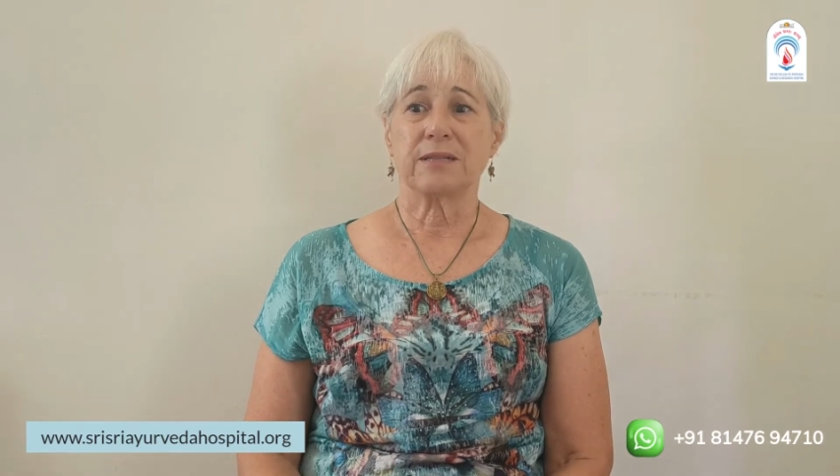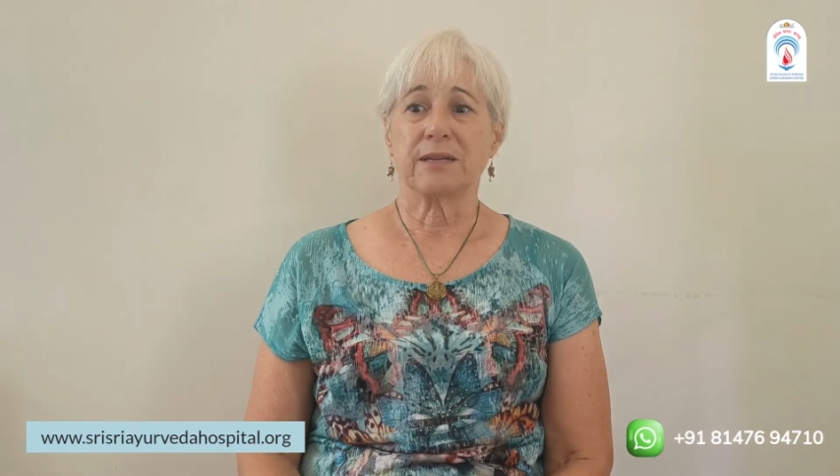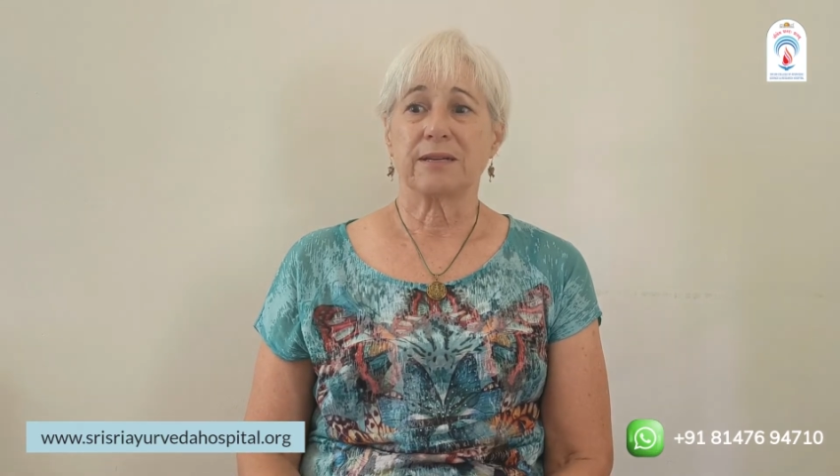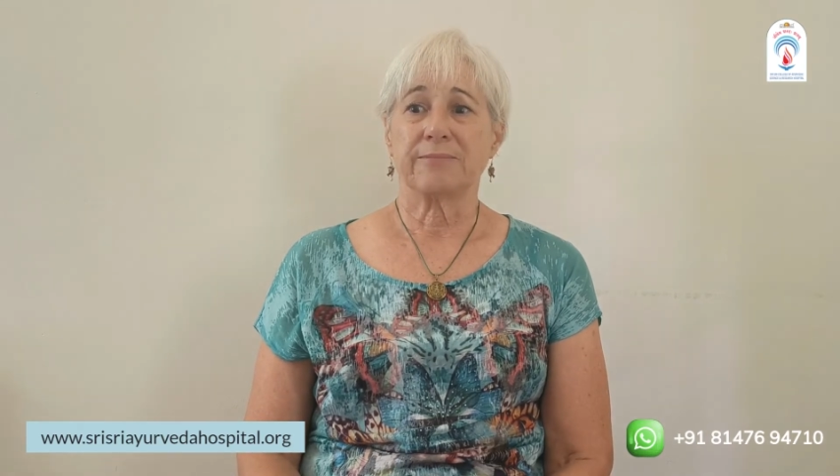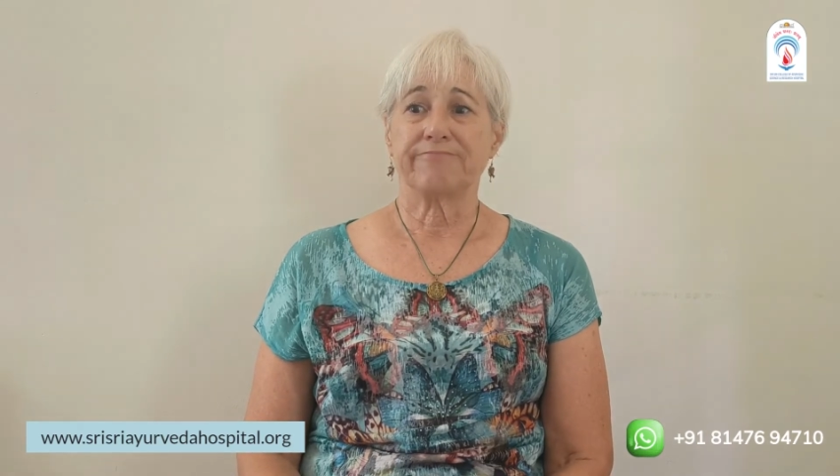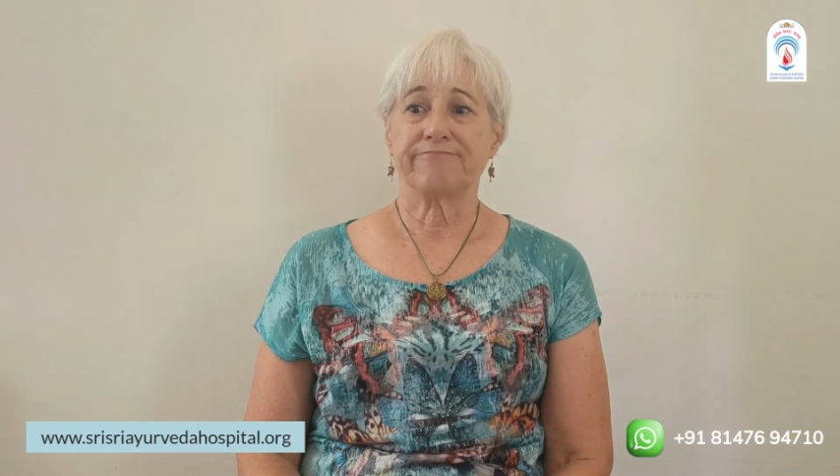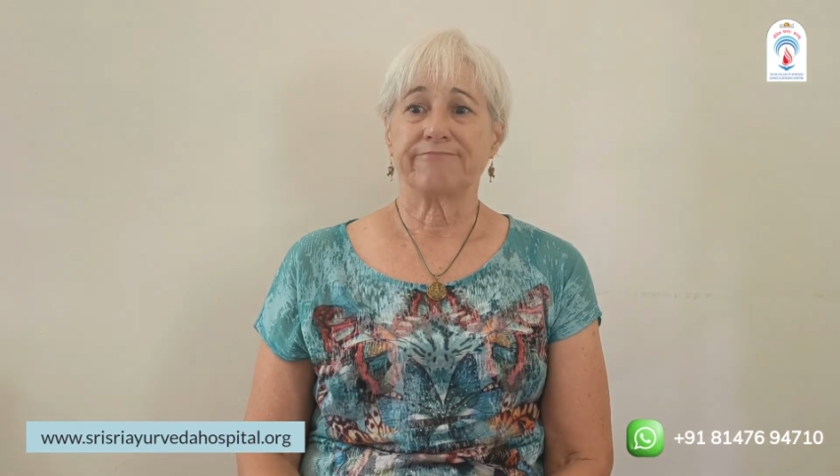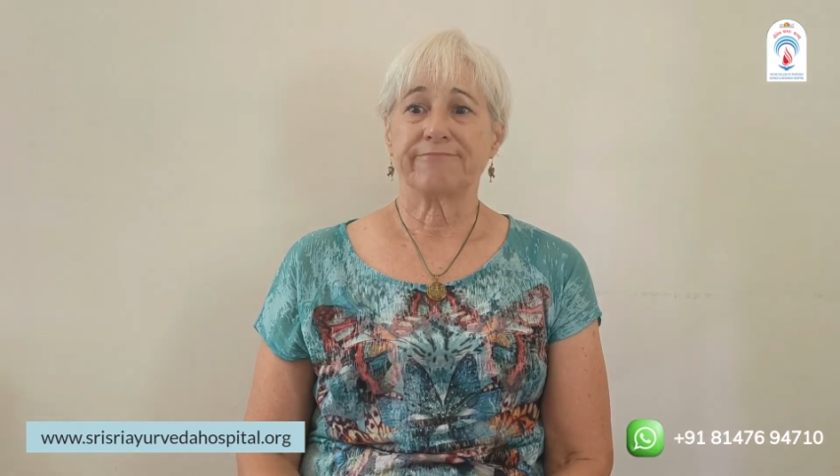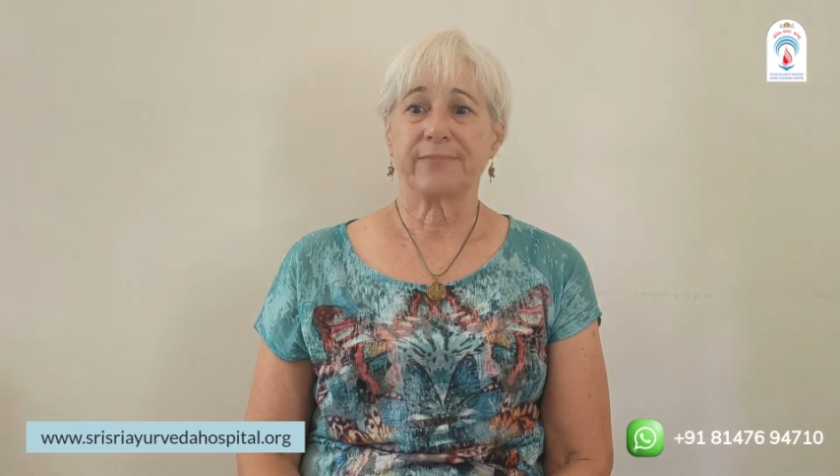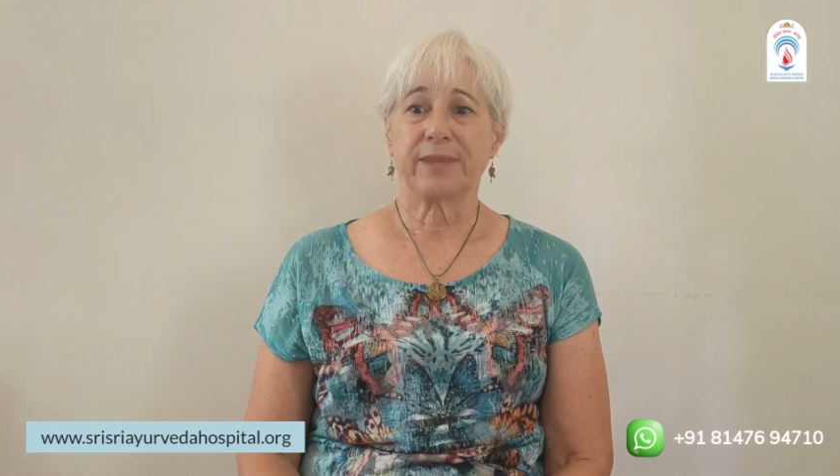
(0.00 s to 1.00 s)
uh,
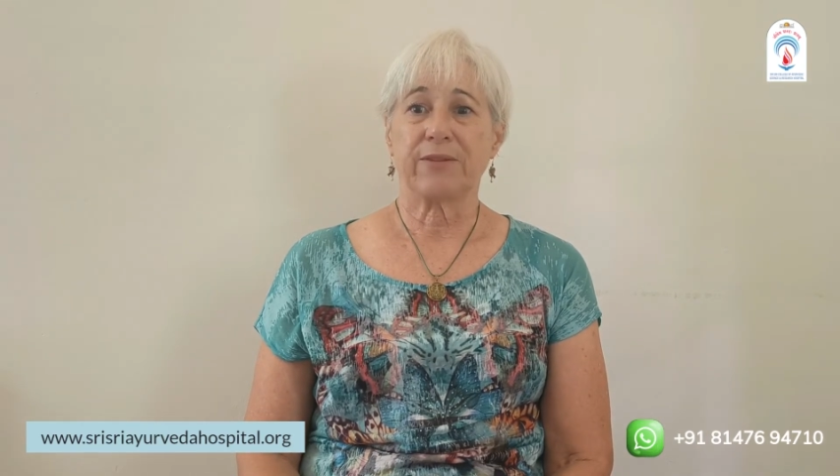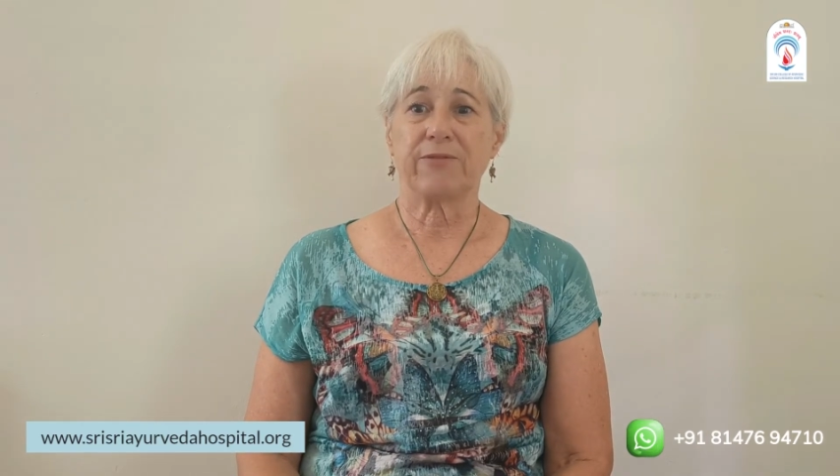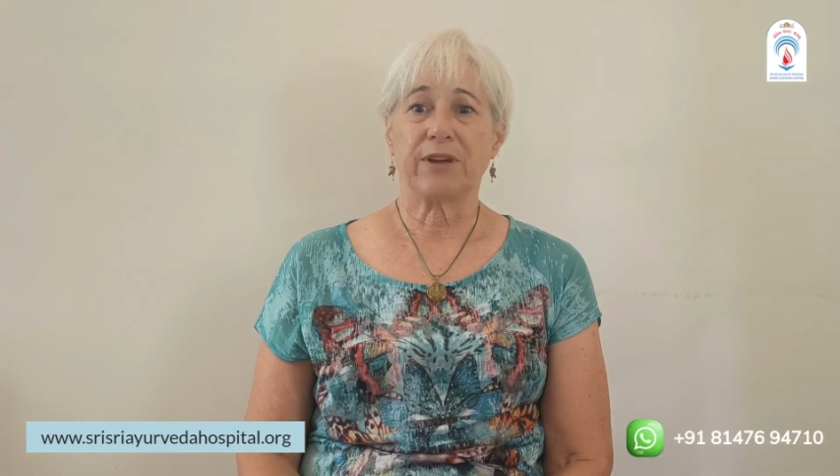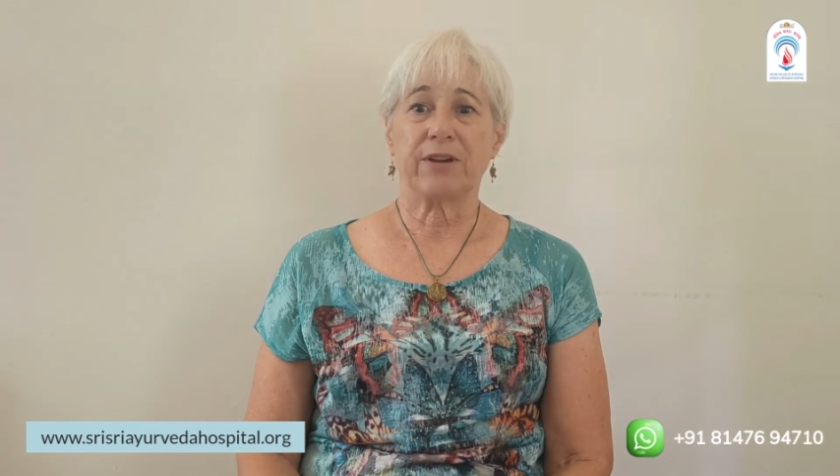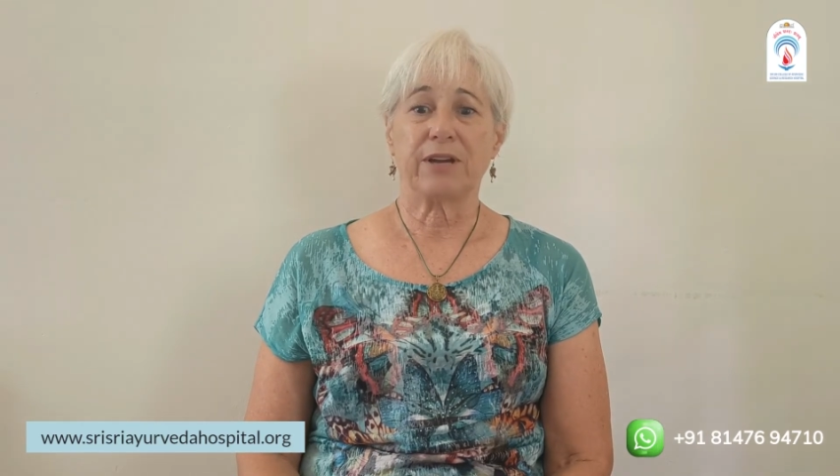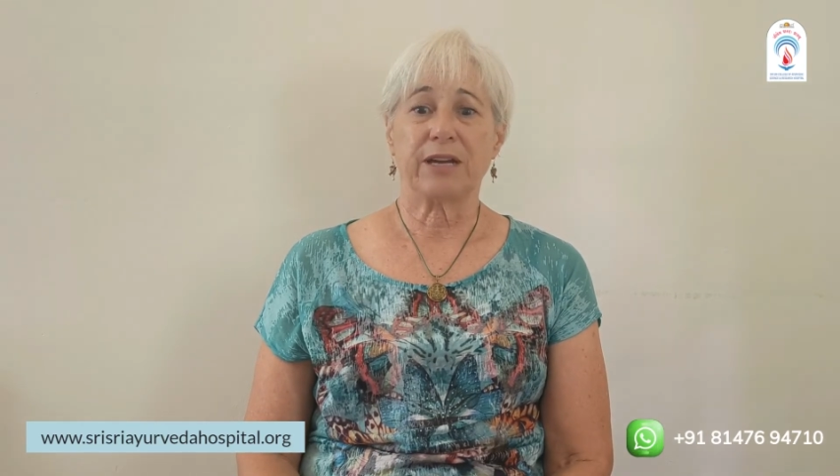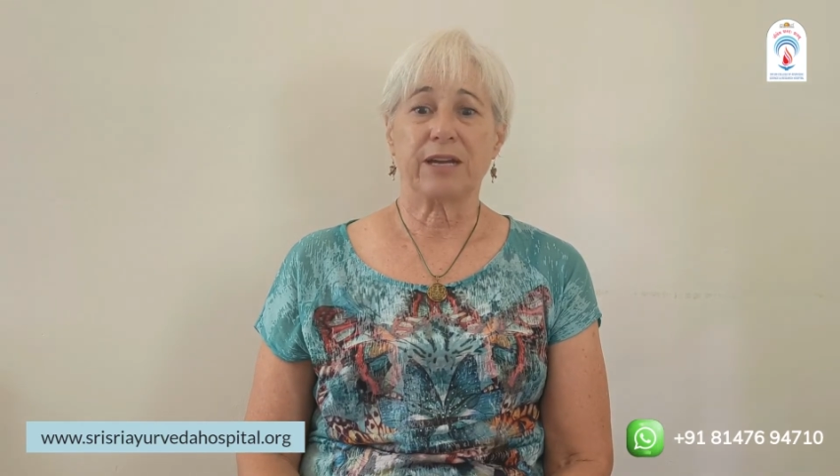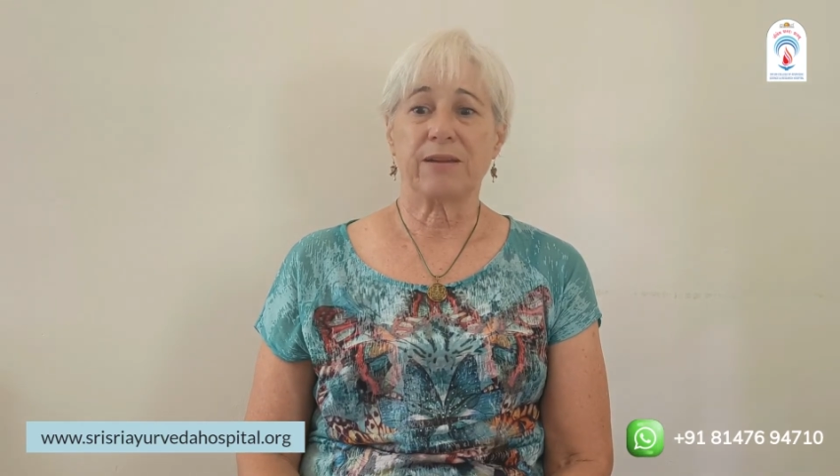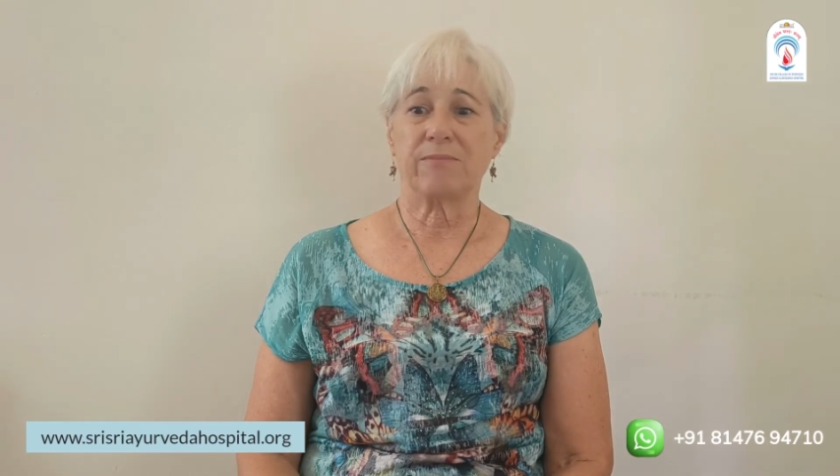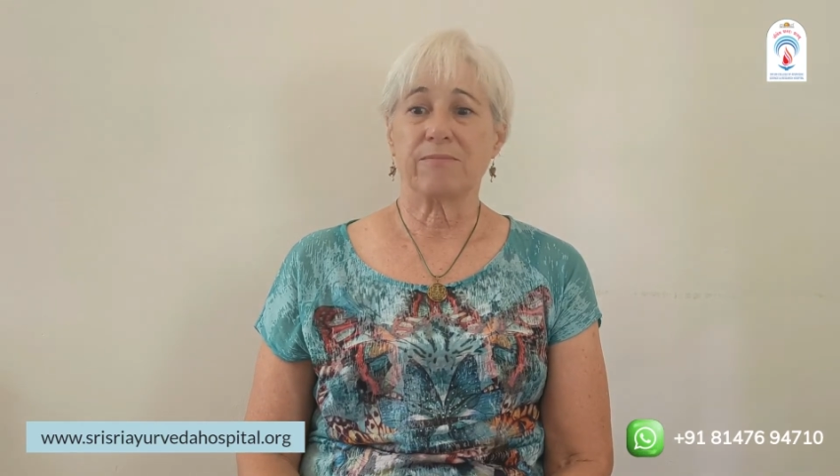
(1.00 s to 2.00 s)

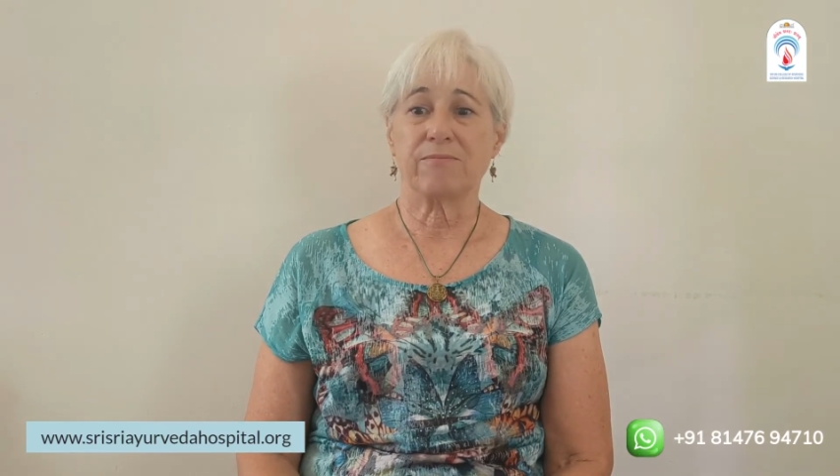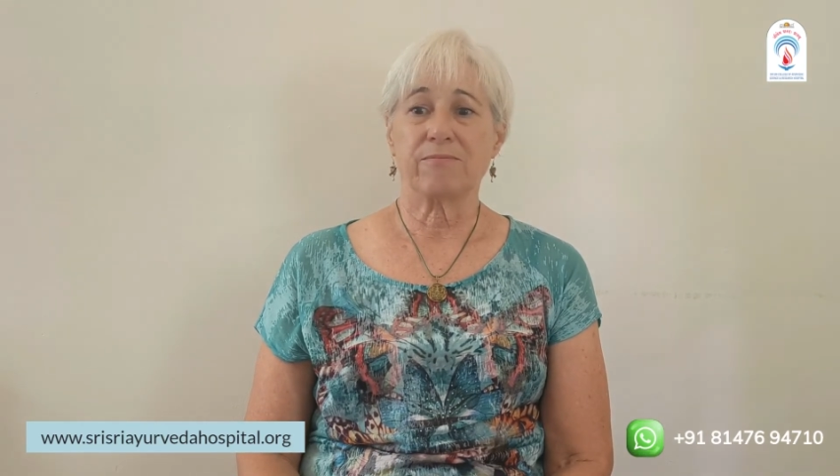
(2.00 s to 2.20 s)
very